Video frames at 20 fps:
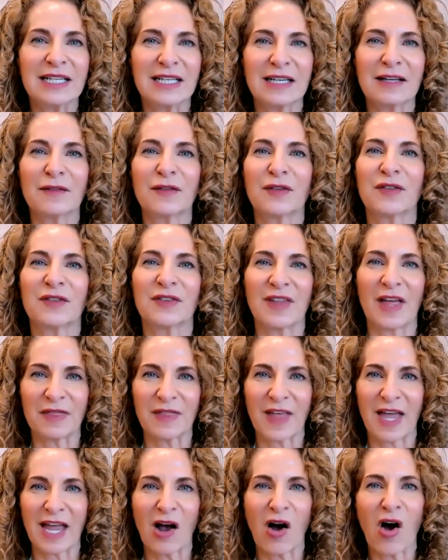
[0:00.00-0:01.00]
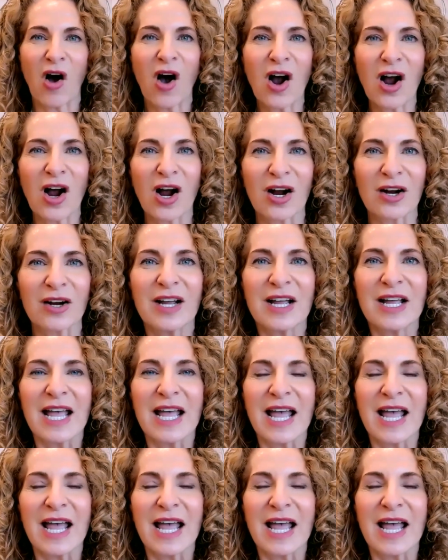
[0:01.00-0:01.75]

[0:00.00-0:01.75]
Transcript: gifts that they are,